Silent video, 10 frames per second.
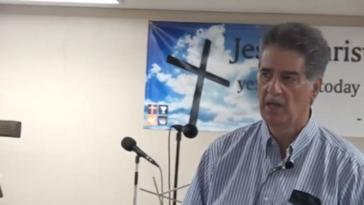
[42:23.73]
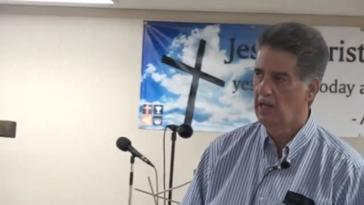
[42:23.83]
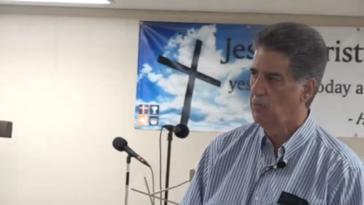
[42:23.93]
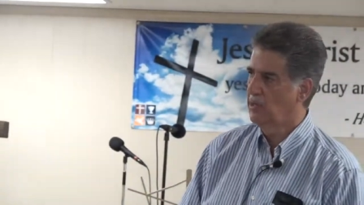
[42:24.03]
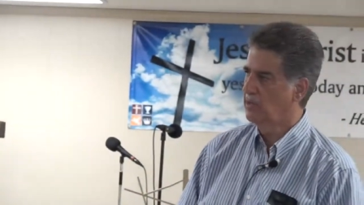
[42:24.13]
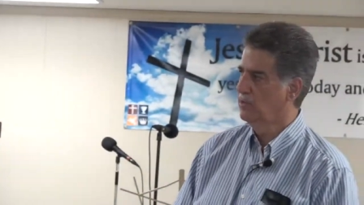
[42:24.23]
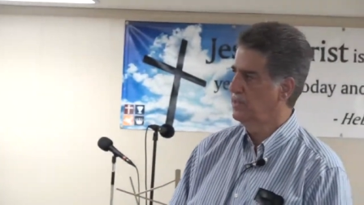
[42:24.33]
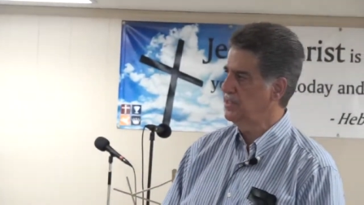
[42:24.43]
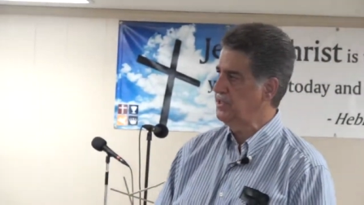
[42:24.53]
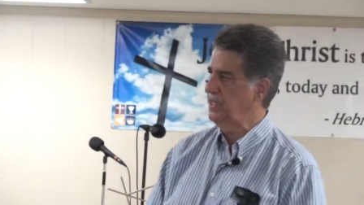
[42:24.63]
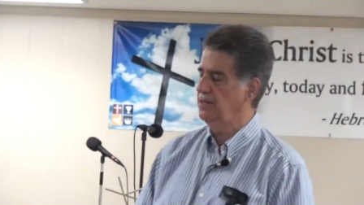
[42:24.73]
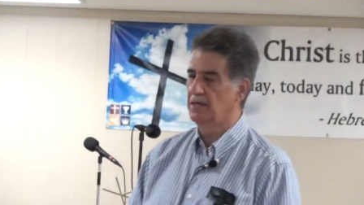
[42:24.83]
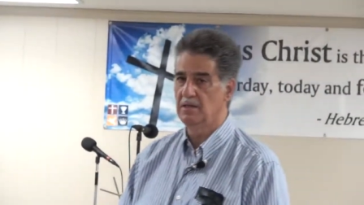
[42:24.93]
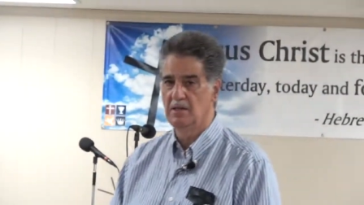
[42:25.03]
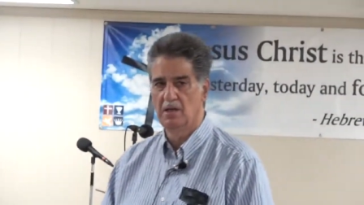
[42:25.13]
And we are going to see
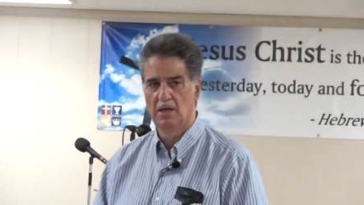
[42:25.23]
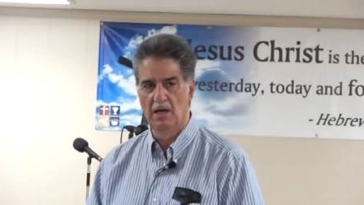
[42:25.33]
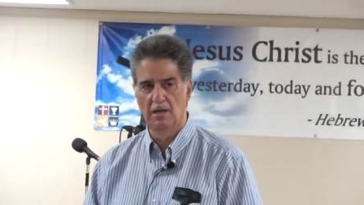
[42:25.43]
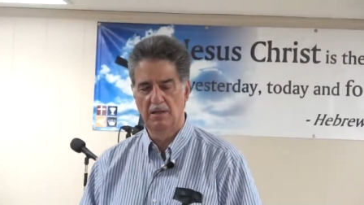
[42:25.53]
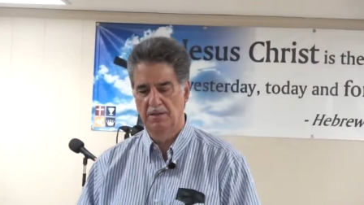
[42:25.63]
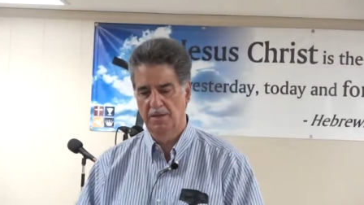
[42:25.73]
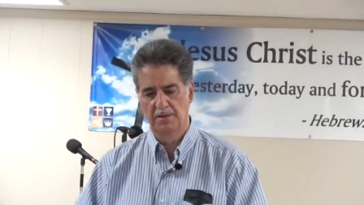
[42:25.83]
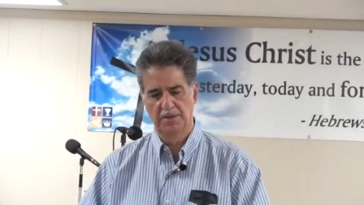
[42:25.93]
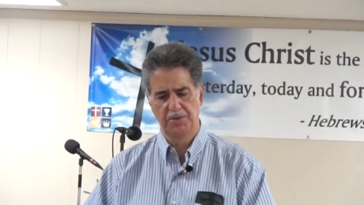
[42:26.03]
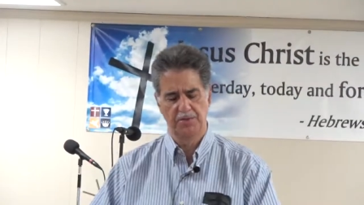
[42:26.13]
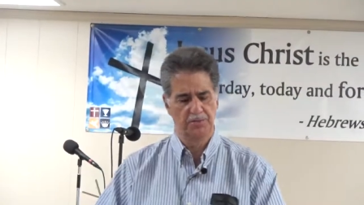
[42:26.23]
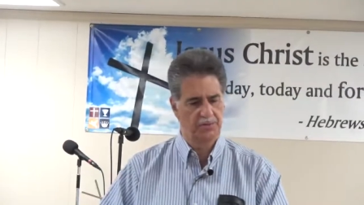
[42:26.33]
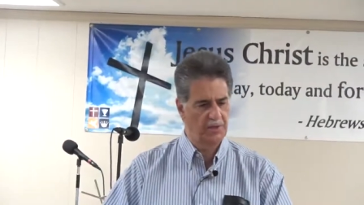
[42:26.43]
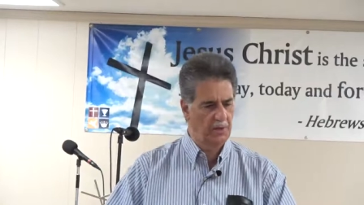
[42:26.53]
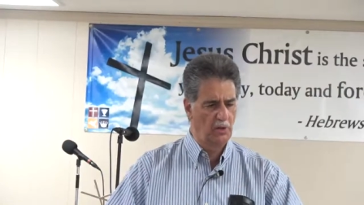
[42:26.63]
the, uh, the, the
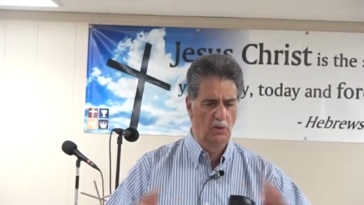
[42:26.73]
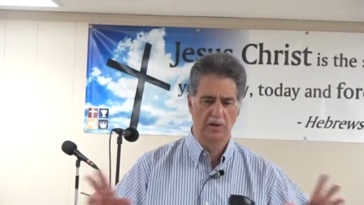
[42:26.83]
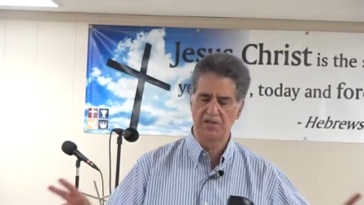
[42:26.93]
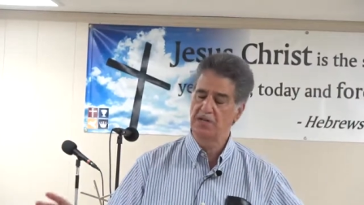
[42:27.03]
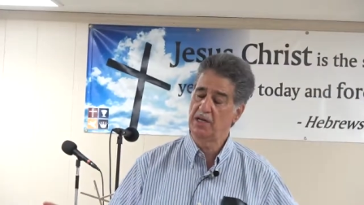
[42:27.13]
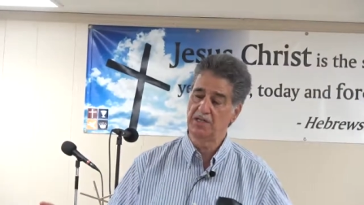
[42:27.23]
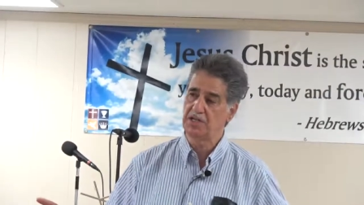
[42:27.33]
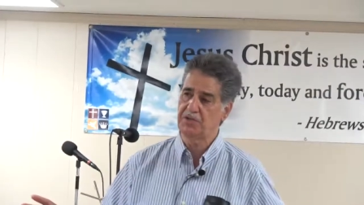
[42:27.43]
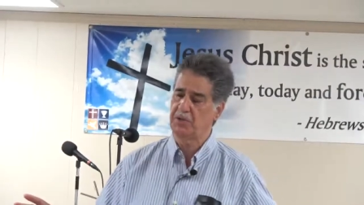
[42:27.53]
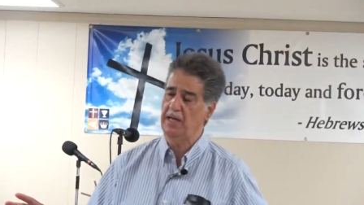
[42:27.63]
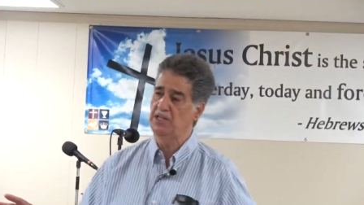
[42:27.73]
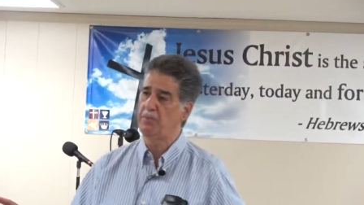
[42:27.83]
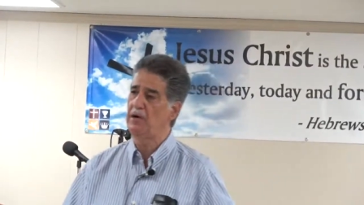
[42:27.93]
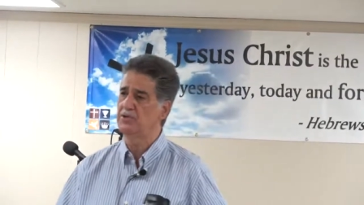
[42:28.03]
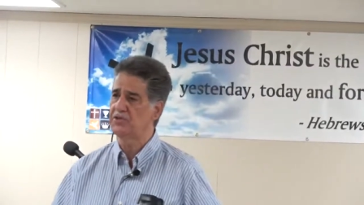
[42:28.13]
the Lord is going to just
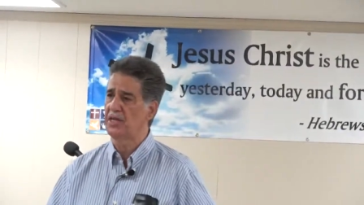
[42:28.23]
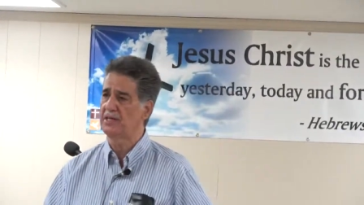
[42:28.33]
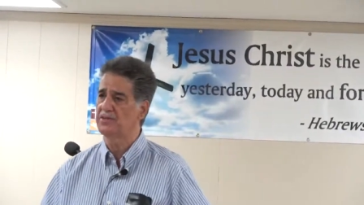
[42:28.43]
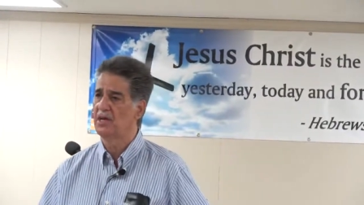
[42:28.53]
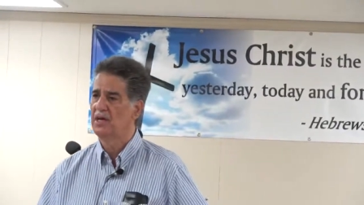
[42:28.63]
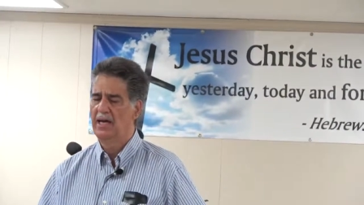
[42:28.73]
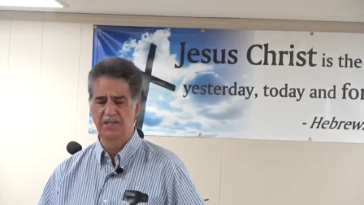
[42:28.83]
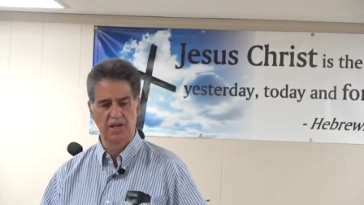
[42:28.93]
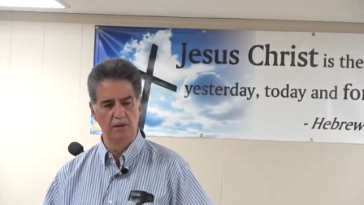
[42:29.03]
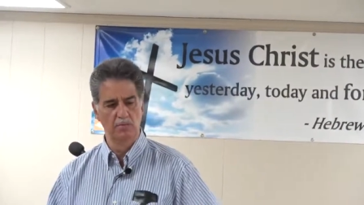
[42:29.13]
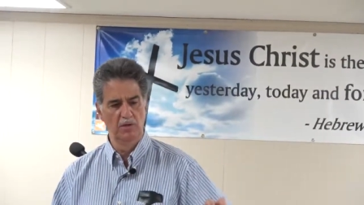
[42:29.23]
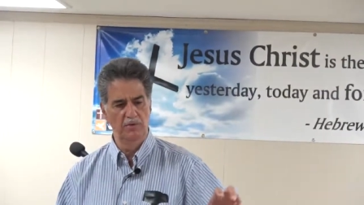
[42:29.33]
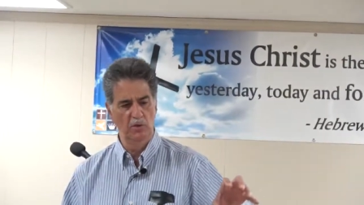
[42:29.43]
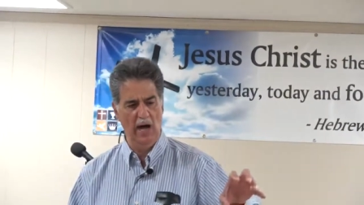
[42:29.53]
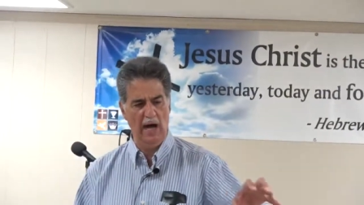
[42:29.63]
transpose things. He's going to move
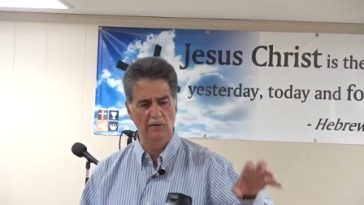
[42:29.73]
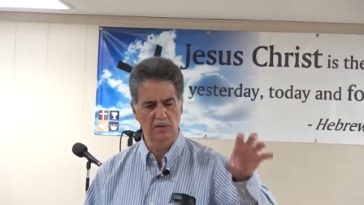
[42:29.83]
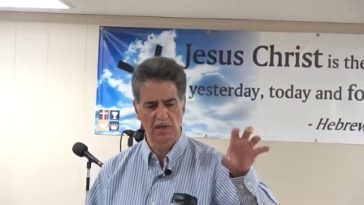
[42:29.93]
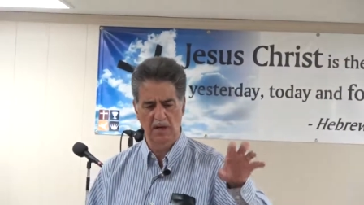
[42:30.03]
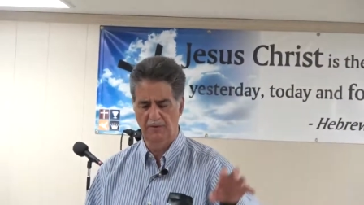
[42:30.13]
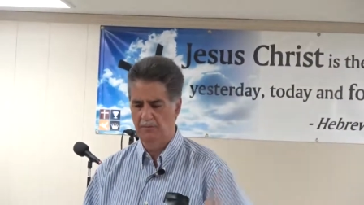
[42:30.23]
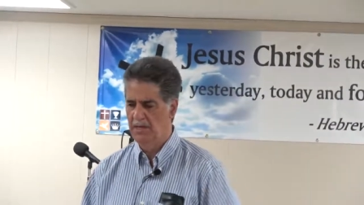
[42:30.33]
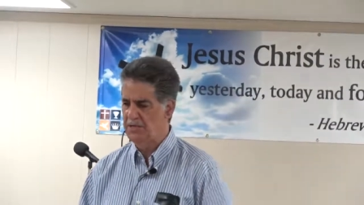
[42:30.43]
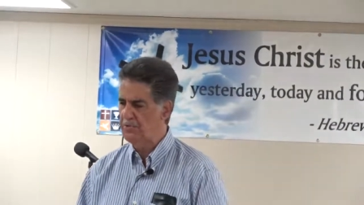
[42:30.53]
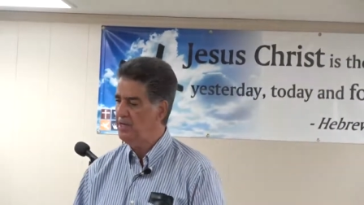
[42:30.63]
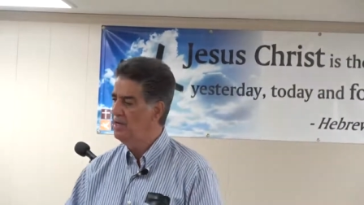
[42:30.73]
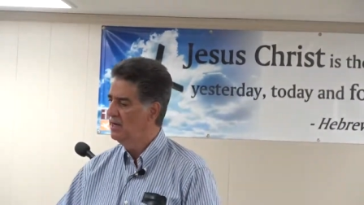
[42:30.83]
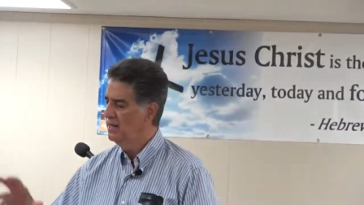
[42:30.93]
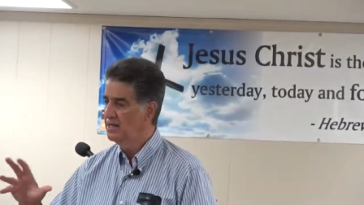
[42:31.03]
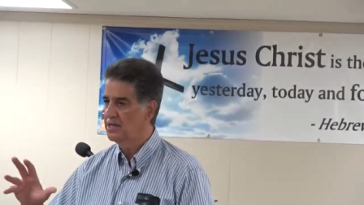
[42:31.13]
you out of the misery,
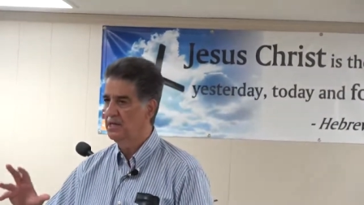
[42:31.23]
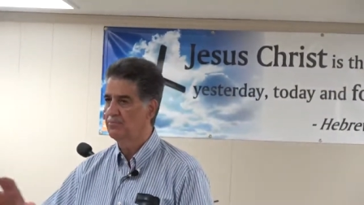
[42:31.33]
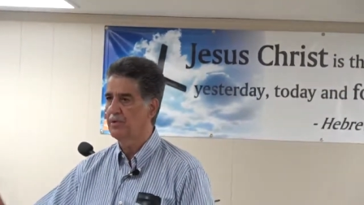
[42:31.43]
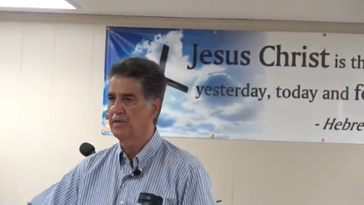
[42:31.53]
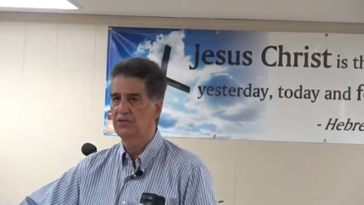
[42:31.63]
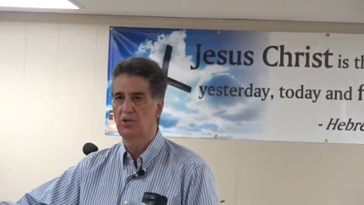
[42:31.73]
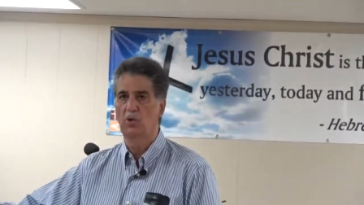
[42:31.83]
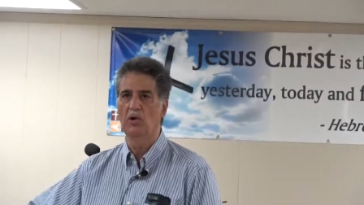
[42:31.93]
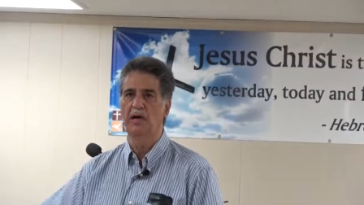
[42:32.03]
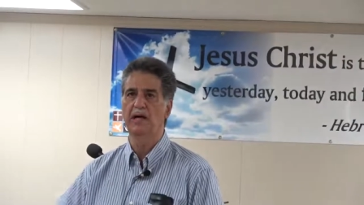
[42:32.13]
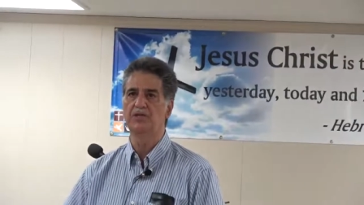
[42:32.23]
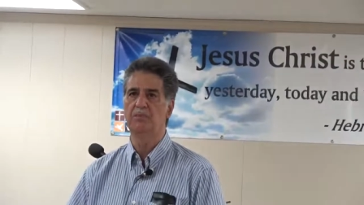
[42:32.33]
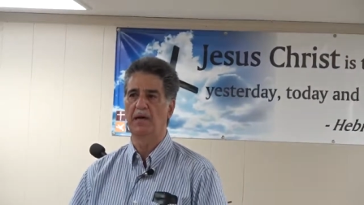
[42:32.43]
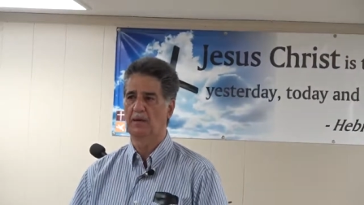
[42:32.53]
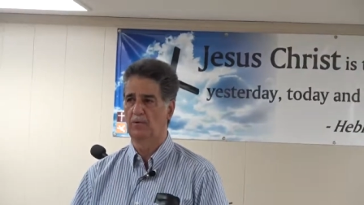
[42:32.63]
and He's going to bring joy
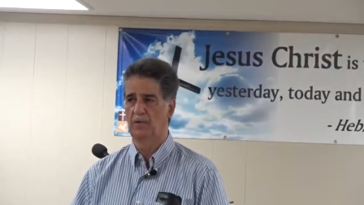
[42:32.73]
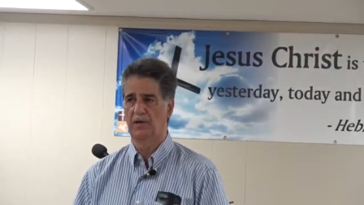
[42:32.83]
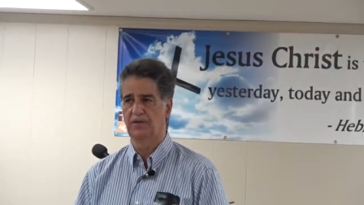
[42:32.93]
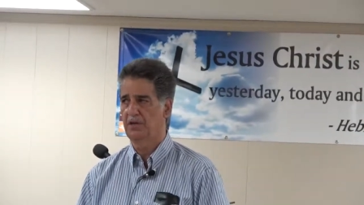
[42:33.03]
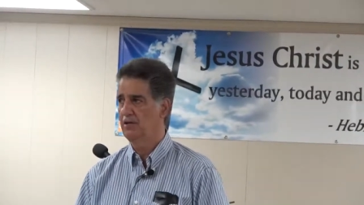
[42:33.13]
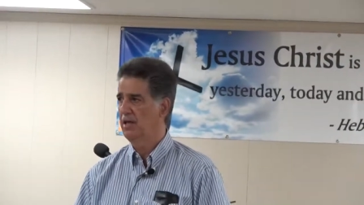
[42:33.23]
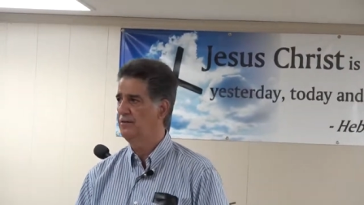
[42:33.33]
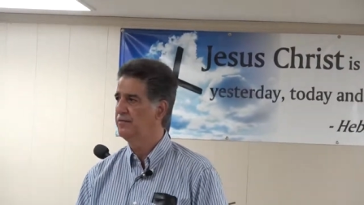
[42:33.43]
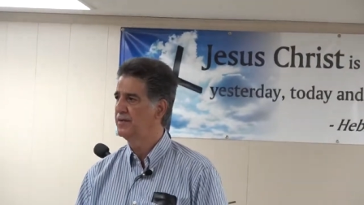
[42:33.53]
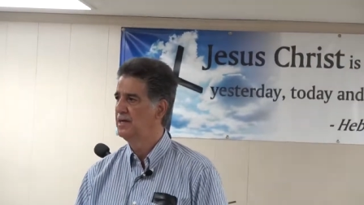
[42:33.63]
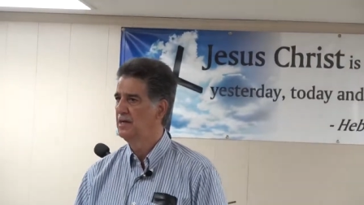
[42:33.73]
unspeakable into your life.